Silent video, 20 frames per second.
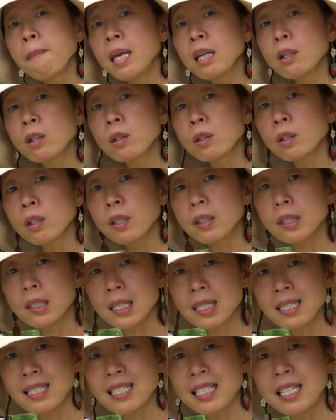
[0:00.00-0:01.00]
mill
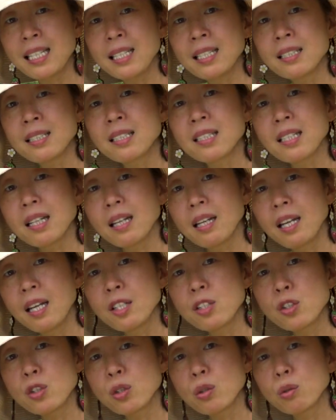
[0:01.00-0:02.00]
the seeds
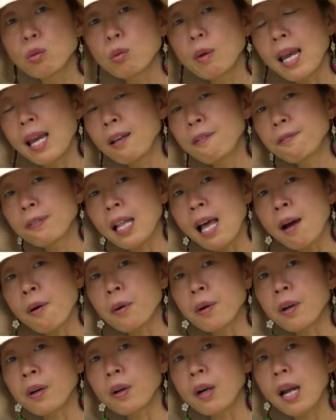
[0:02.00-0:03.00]
into a
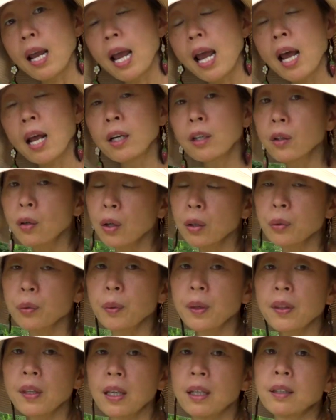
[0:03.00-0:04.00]
flour and cook
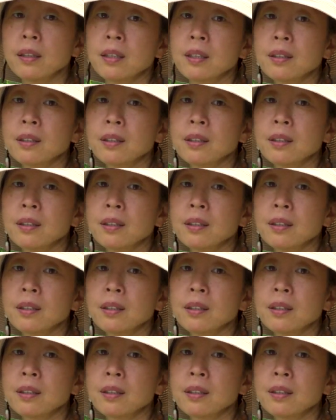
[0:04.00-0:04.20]
with it.